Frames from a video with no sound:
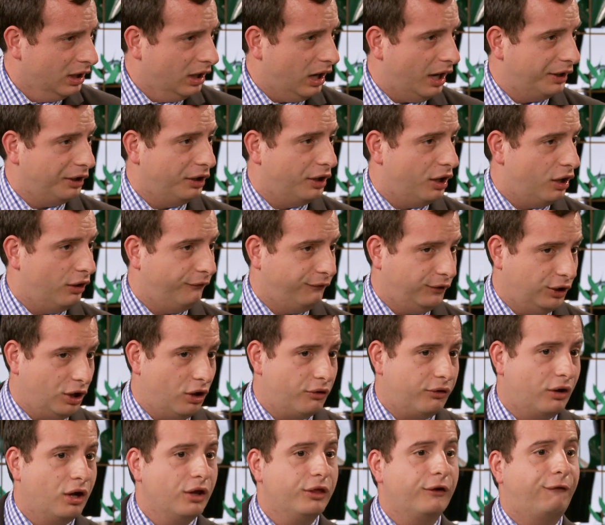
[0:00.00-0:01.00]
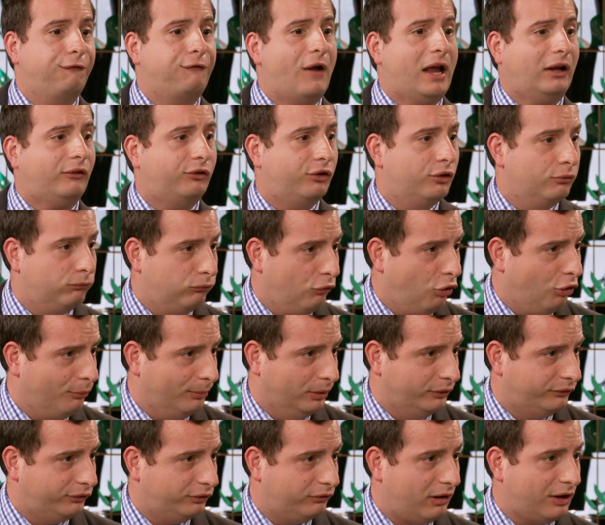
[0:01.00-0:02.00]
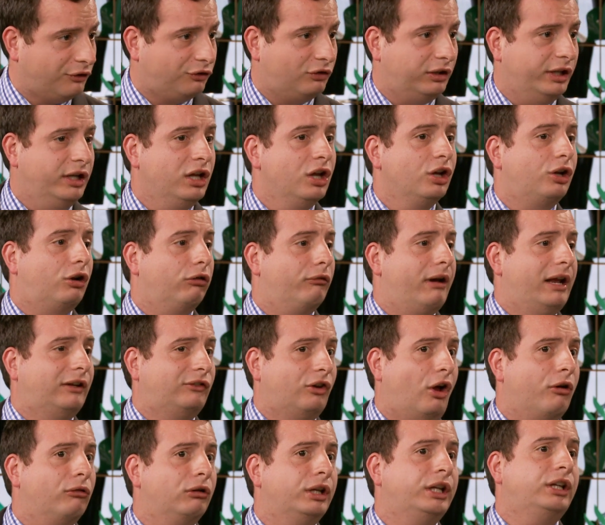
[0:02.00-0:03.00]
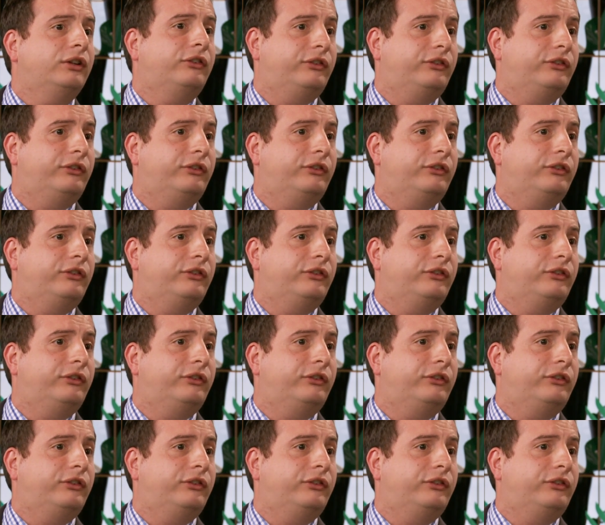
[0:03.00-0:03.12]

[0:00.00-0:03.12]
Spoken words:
I don't know if you know the facts of the warmists are actually correct only